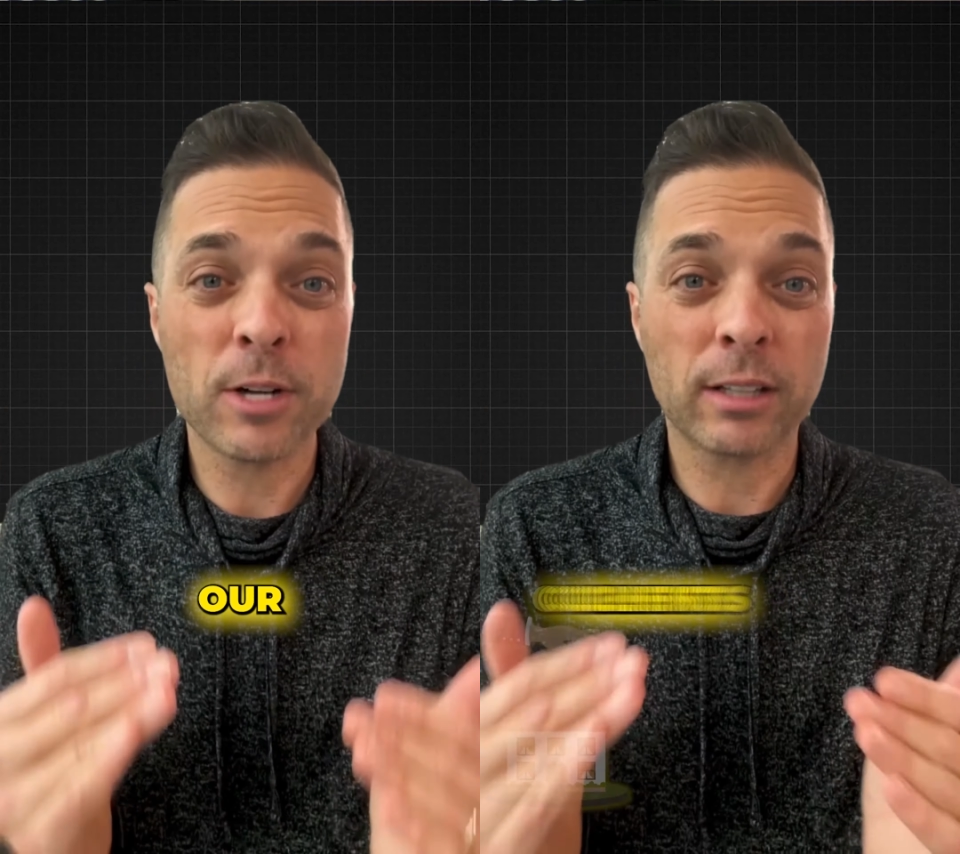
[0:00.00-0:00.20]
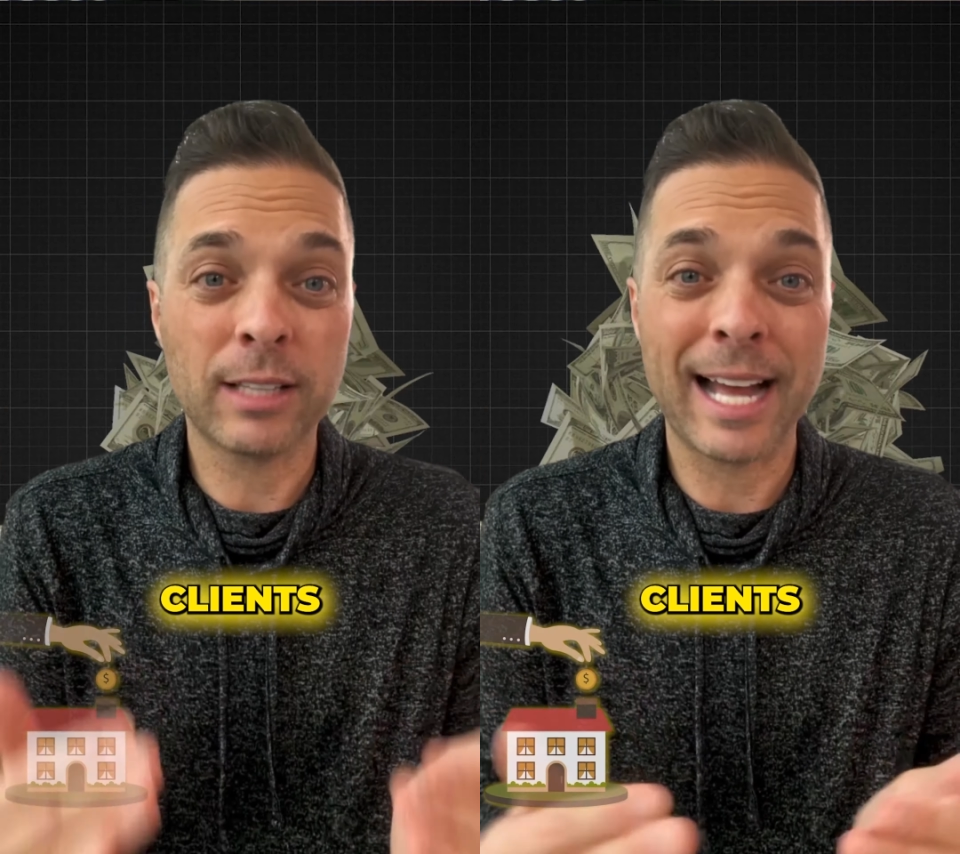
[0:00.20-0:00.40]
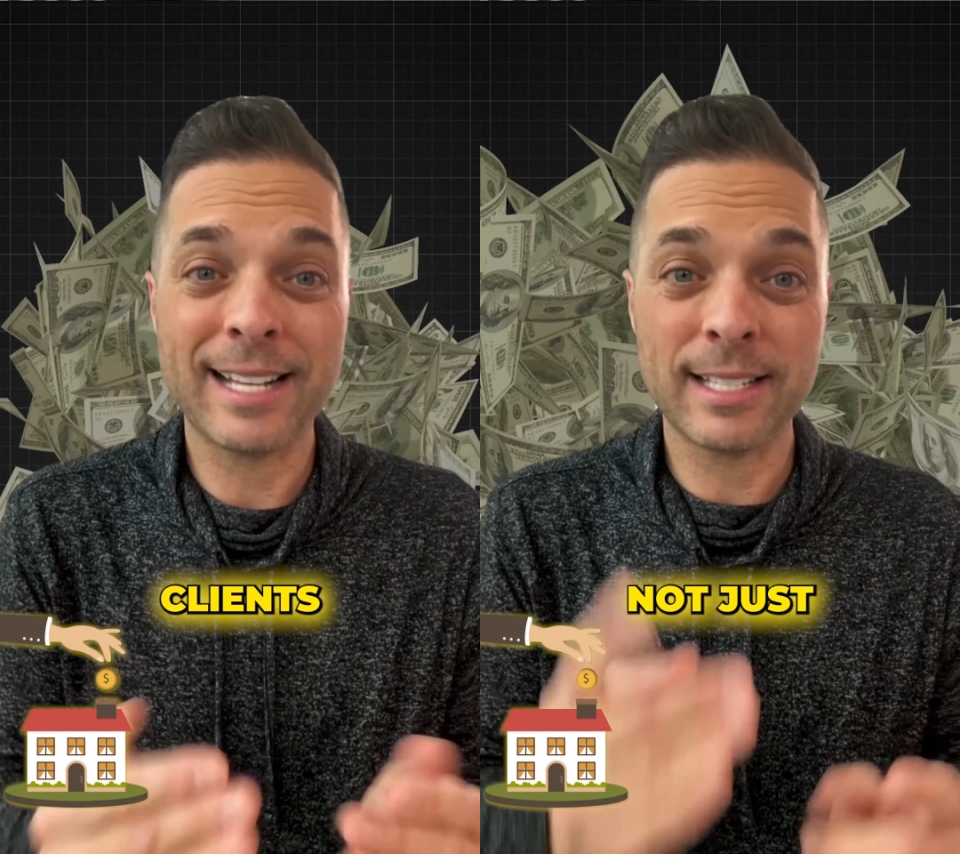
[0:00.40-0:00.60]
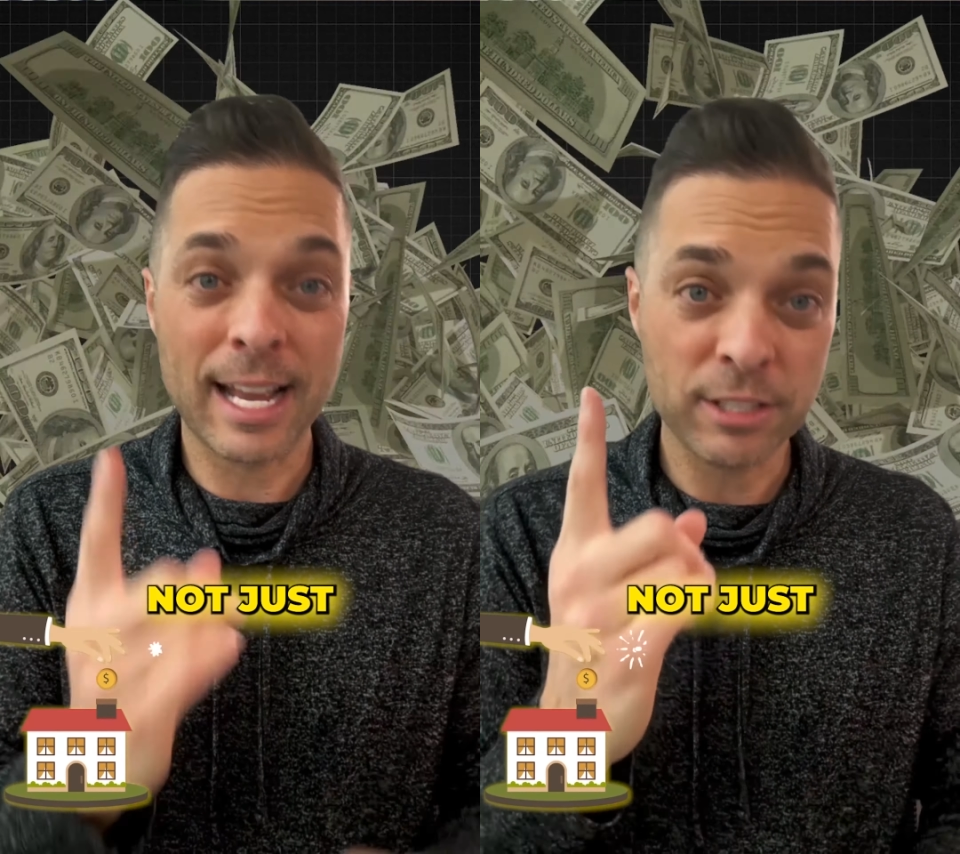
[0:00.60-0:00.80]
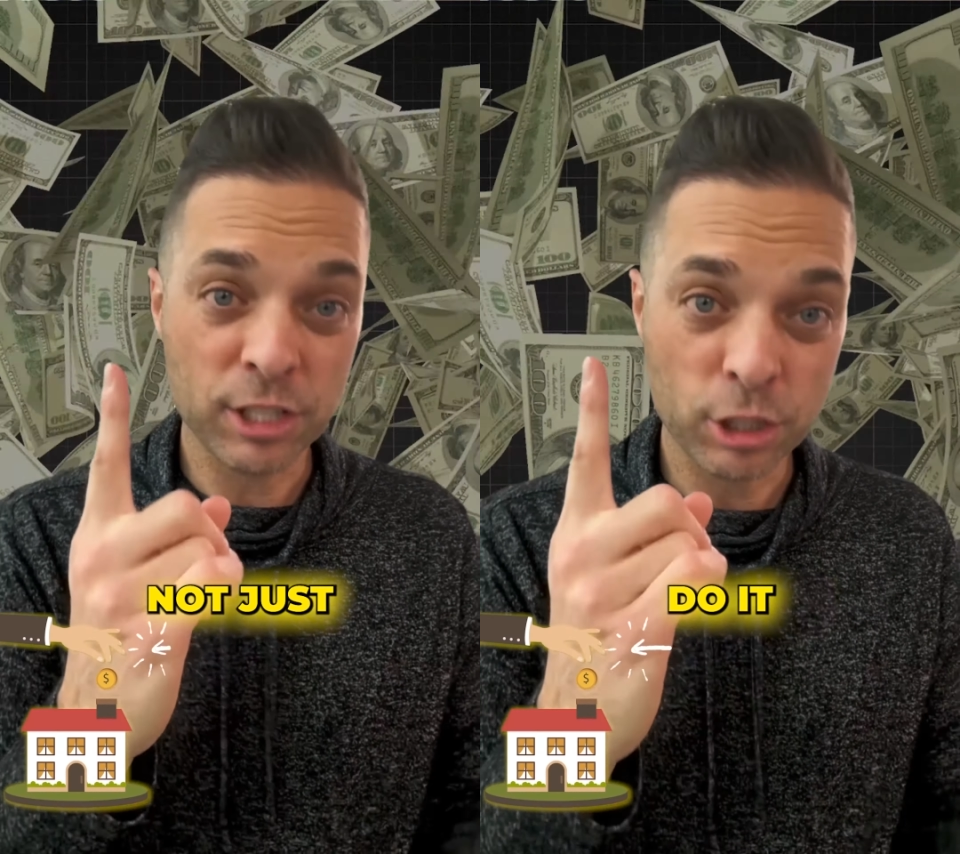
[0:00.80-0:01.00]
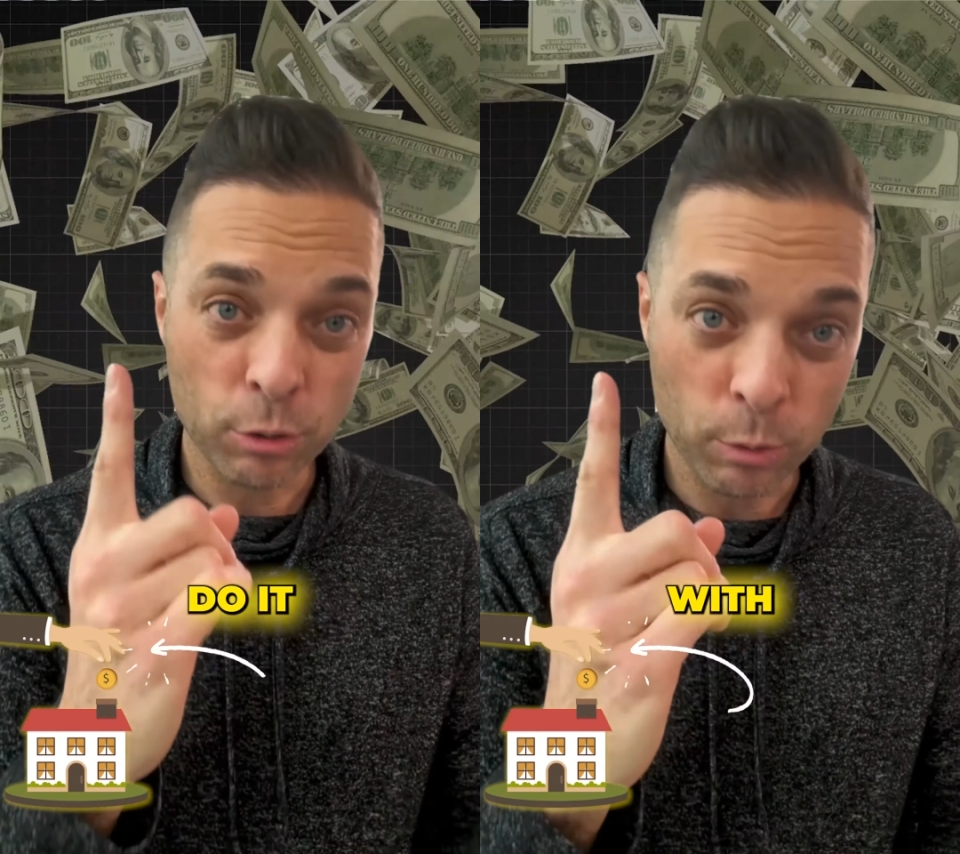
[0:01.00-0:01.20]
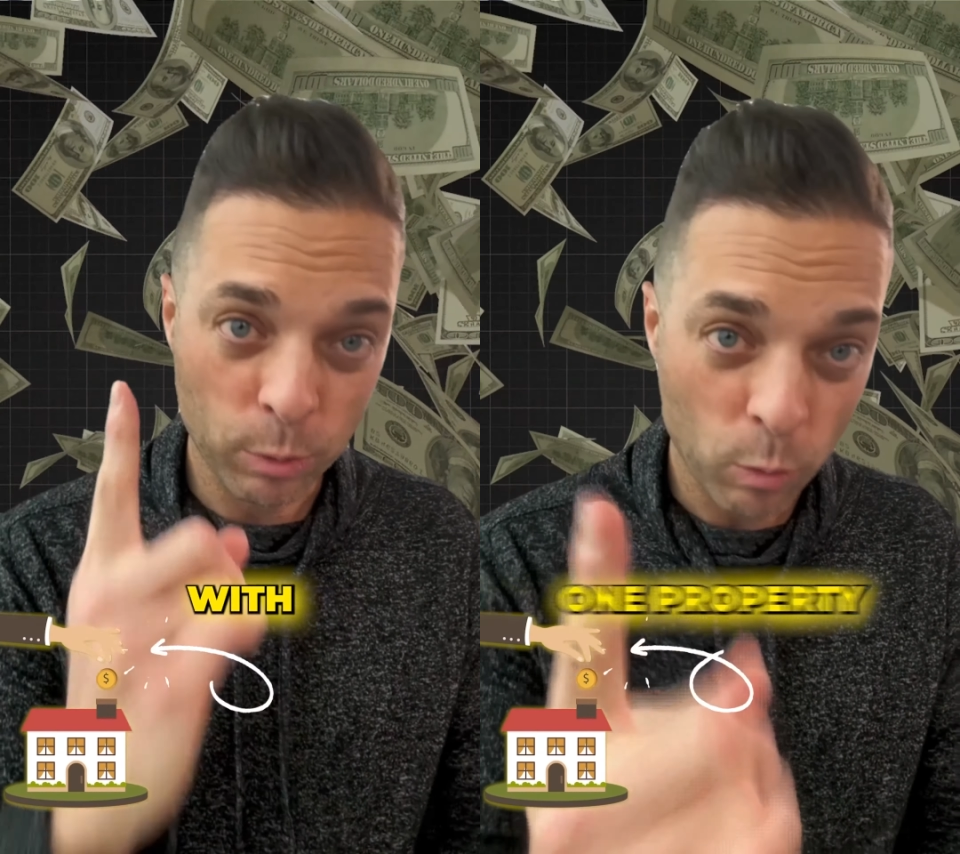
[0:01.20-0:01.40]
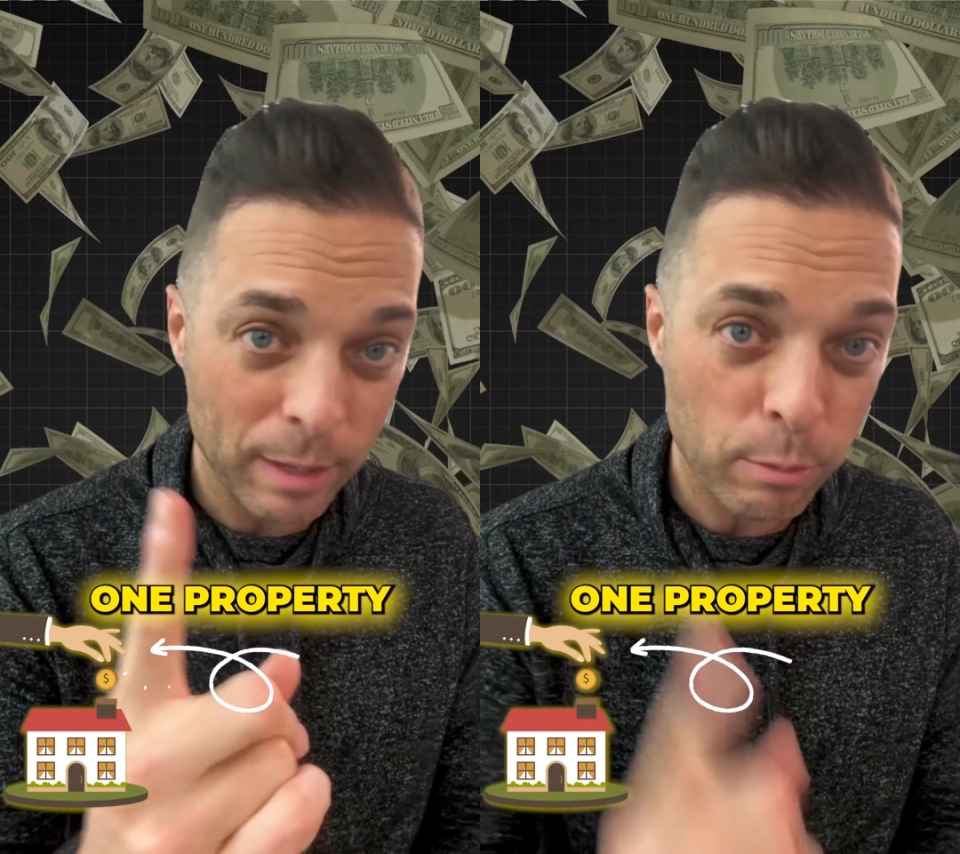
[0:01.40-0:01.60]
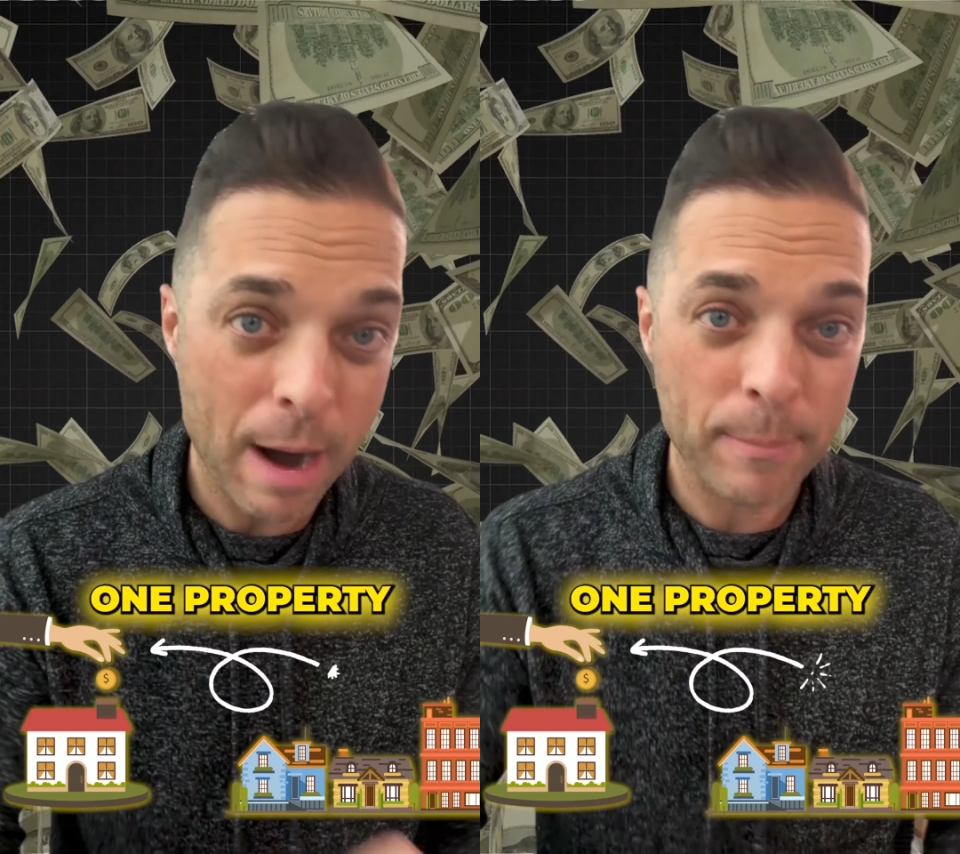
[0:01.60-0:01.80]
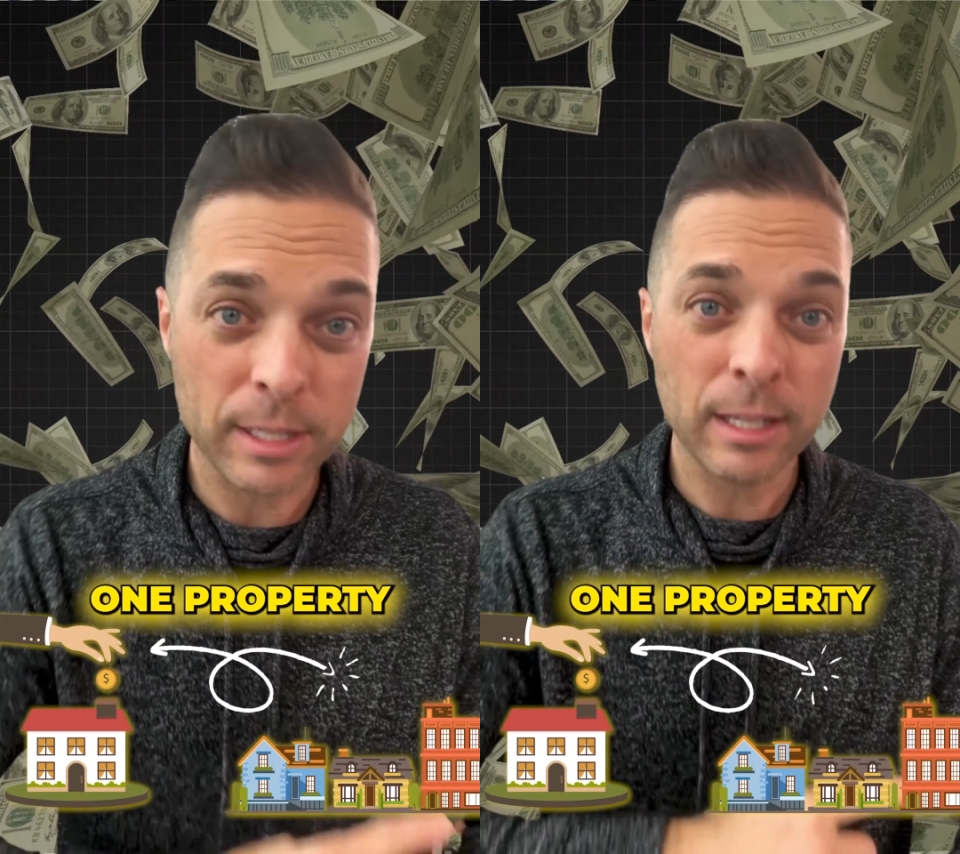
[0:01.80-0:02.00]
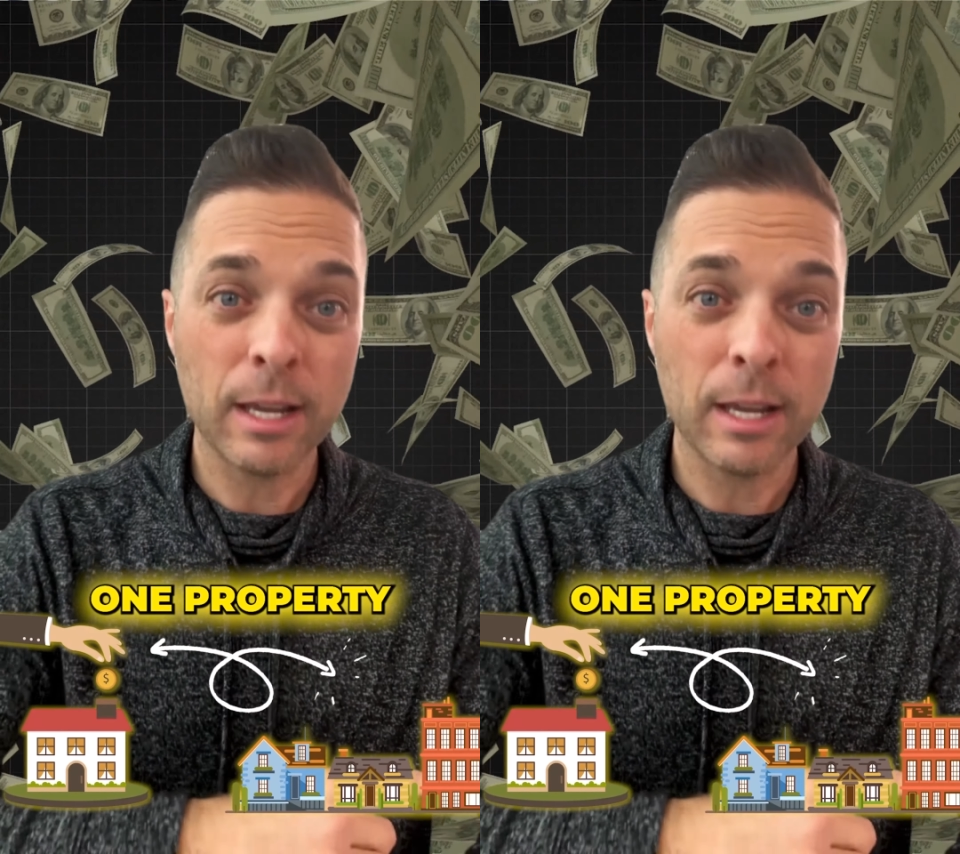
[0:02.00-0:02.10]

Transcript: clients not just do it with one property,